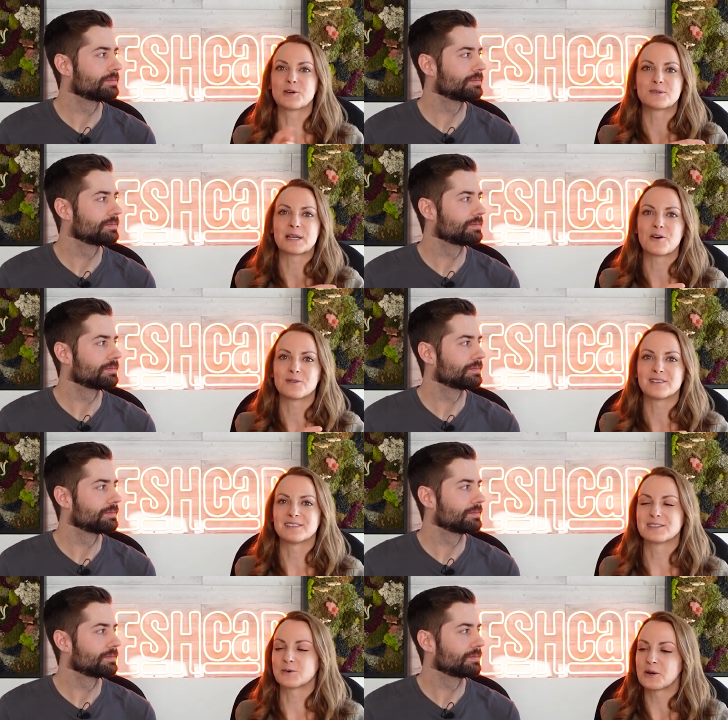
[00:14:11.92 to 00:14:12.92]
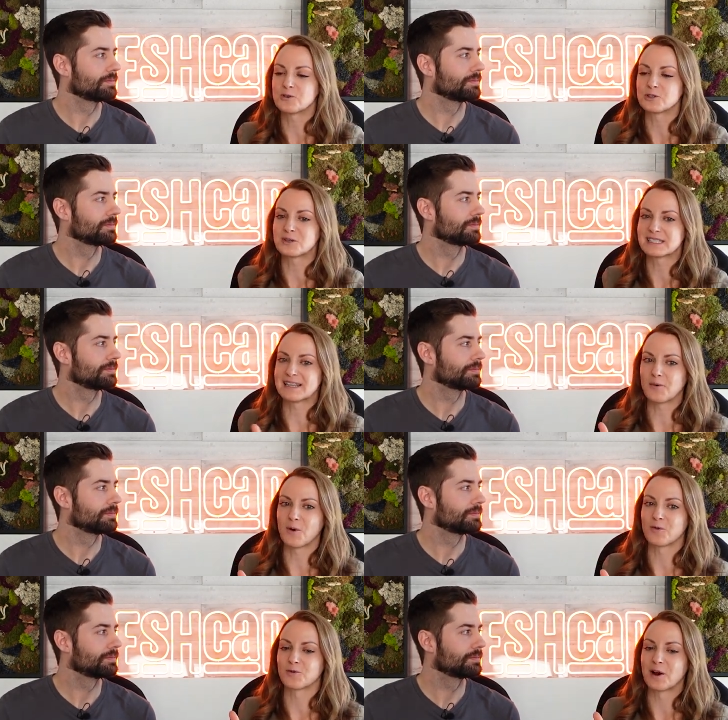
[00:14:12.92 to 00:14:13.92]
Speaker 1: those out so I don't do a set
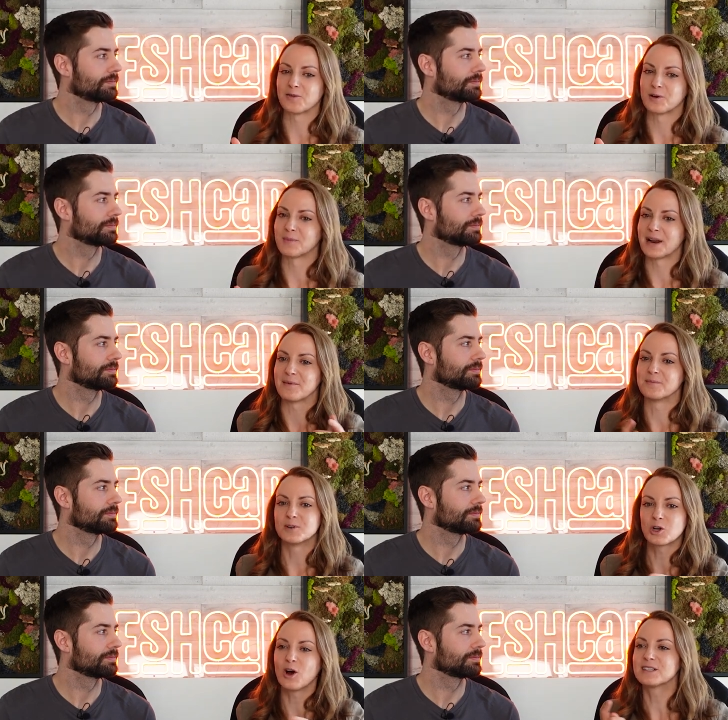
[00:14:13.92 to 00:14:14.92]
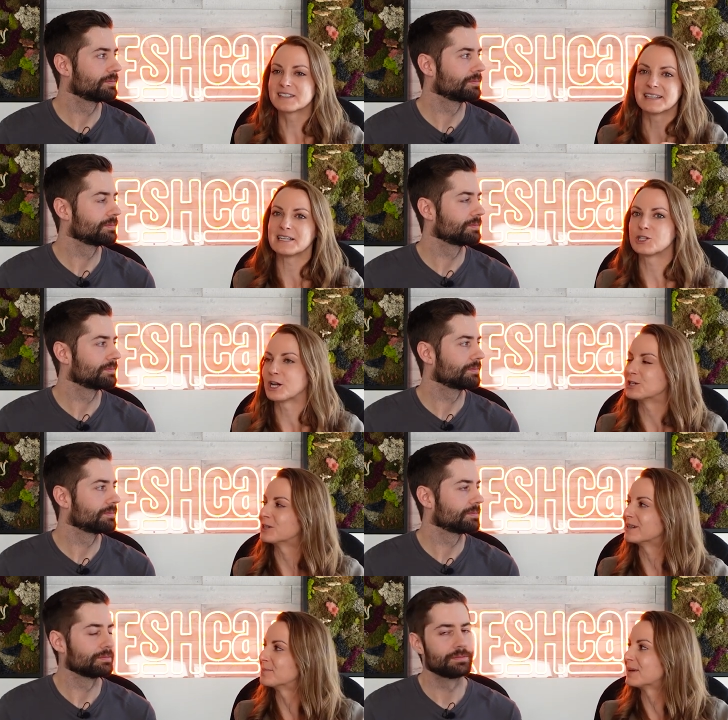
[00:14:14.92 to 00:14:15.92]
one forever, but I'm constantly
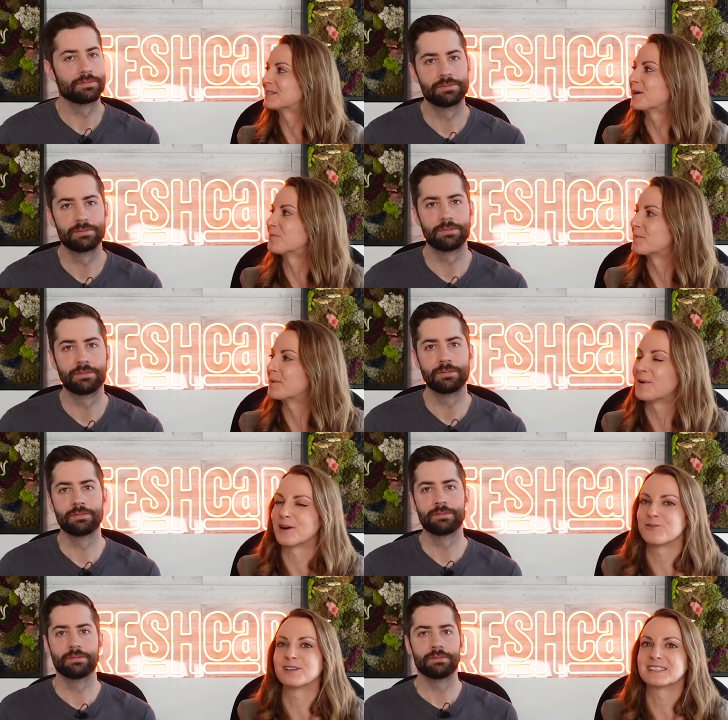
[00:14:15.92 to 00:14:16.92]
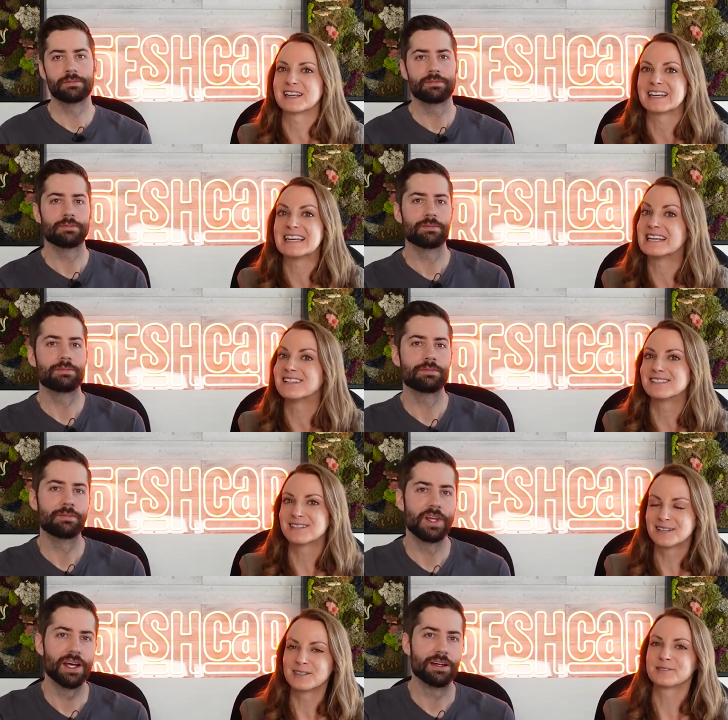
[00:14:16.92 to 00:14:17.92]
changing based on what my body feels like it needs.
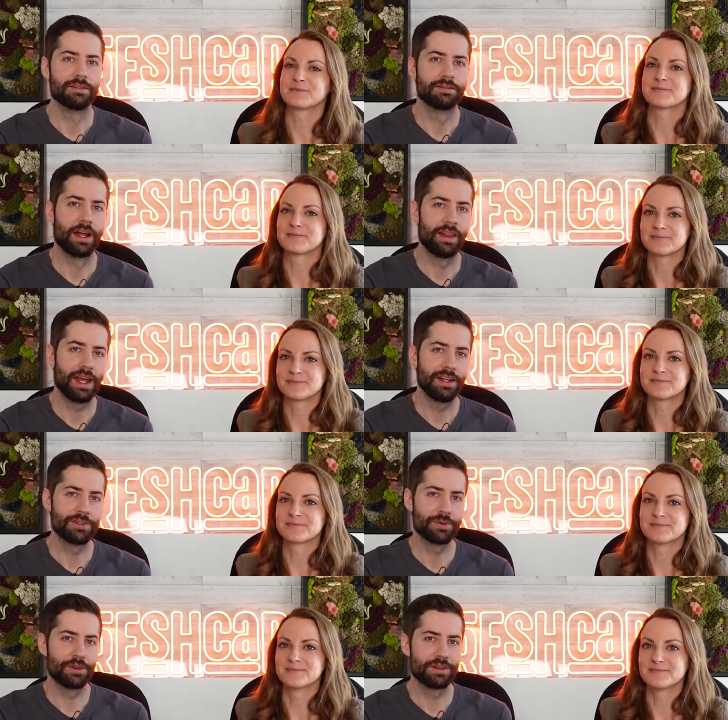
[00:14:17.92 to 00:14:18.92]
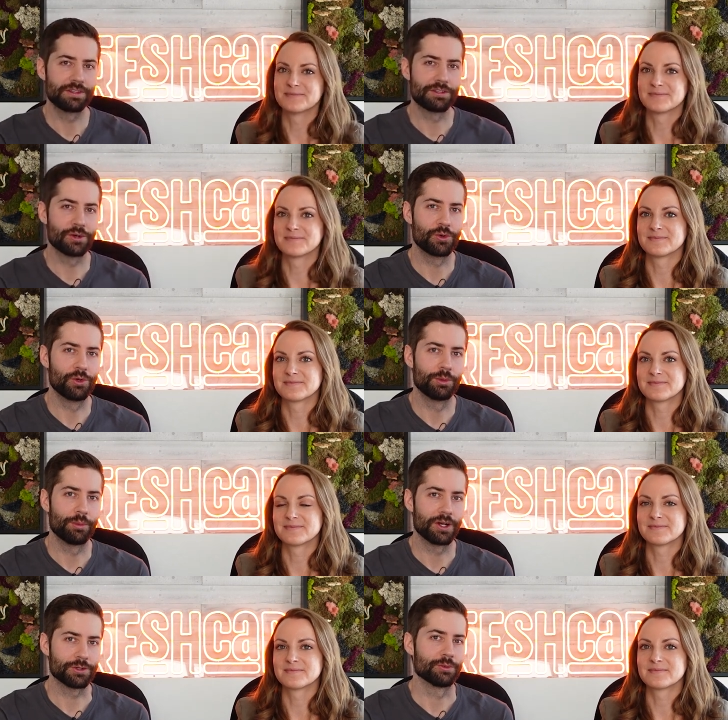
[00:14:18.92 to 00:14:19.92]
Speaker 2: Yeah. And that is one of the things that's so cool
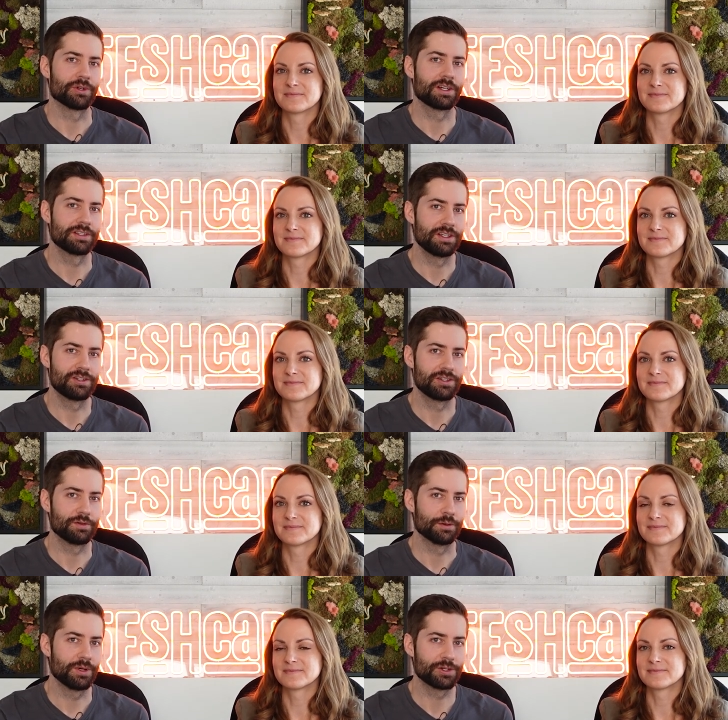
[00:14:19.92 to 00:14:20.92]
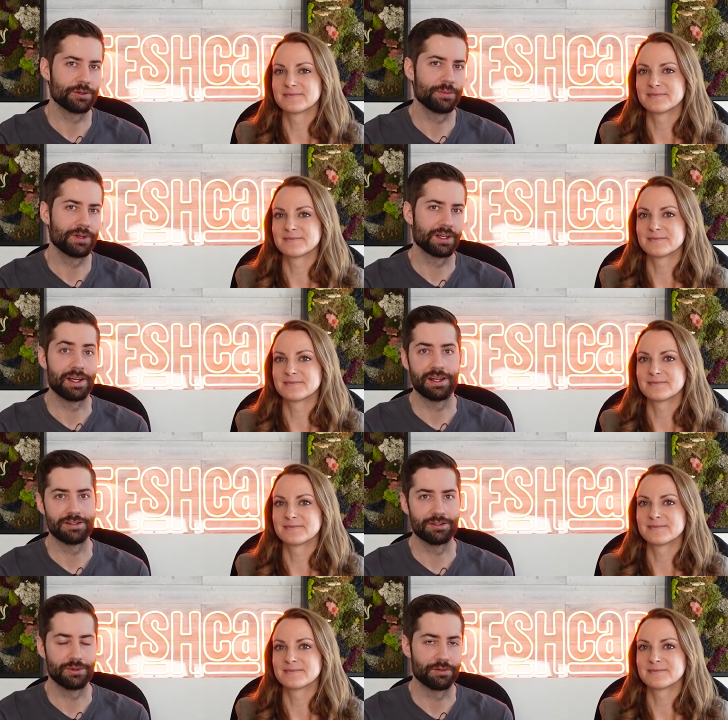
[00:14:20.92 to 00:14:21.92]
about mushrooms, right? Because each different mushroom, again,
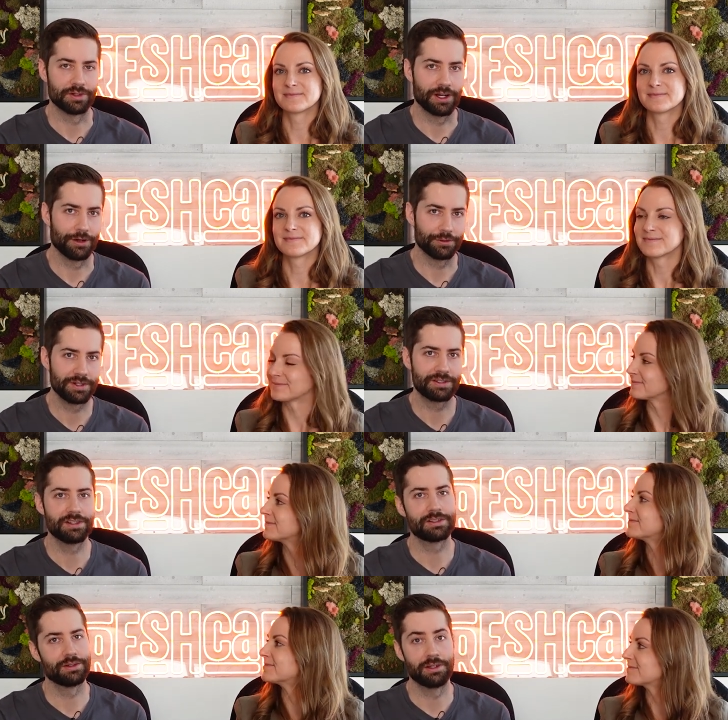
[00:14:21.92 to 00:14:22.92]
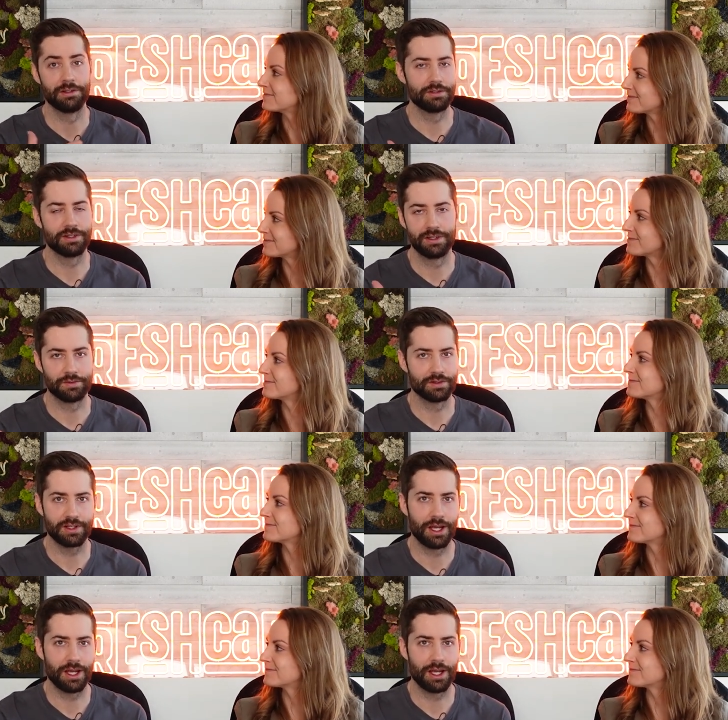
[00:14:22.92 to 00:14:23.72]
has its own different characteristics. So you can use it at different